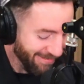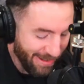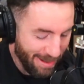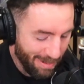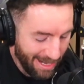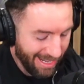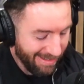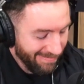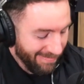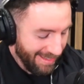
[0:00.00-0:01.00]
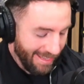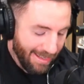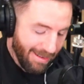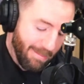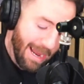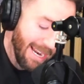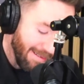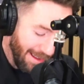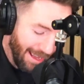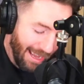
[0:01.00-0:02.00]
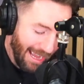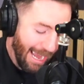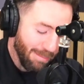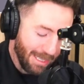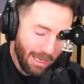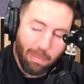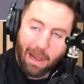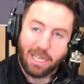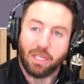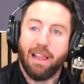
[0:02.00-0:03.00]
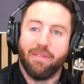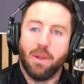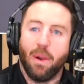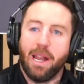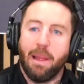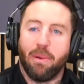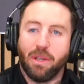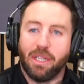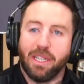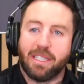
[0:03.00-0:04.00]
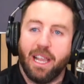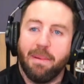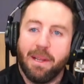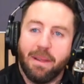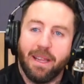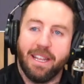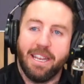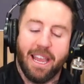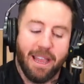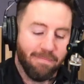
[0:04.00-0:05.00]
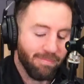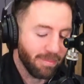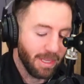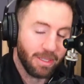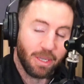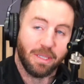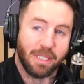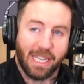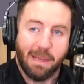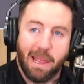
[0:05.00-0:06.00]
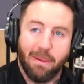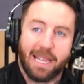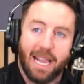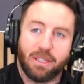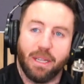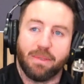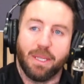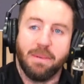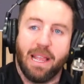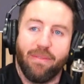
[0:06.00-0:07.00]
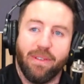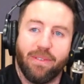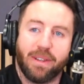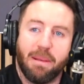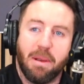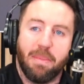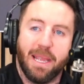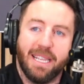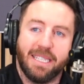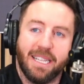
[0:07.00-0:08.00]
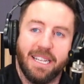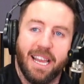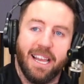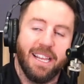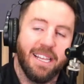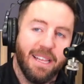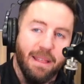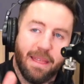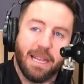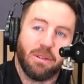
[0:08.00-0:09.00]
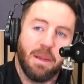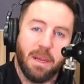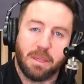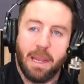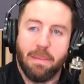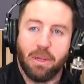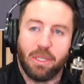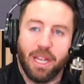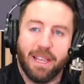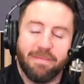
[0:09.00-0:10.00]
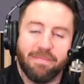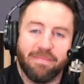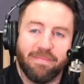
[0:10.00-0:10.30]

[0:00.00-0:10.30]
Fair play. Mate, absolute pleasure having you on. I appreciate your time and it's good to see you, mate. We'll catch up soon, definitely, for a couple of beers. And thanks very much, mate. Appreciate it.